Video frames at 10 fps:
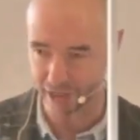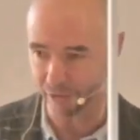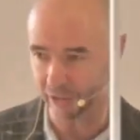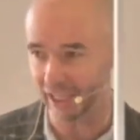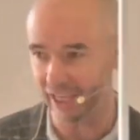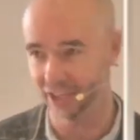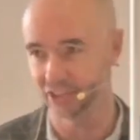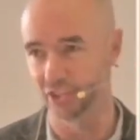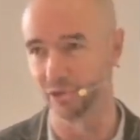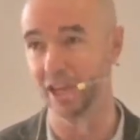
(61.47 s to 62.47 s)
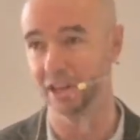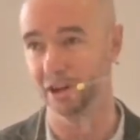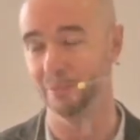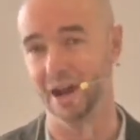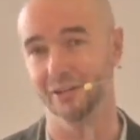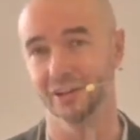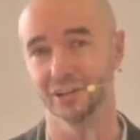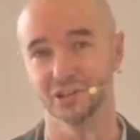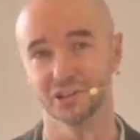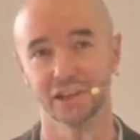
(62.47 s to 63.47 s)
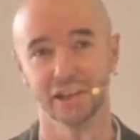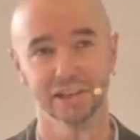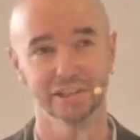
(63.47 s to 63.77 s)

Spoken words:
issue in our marriage to be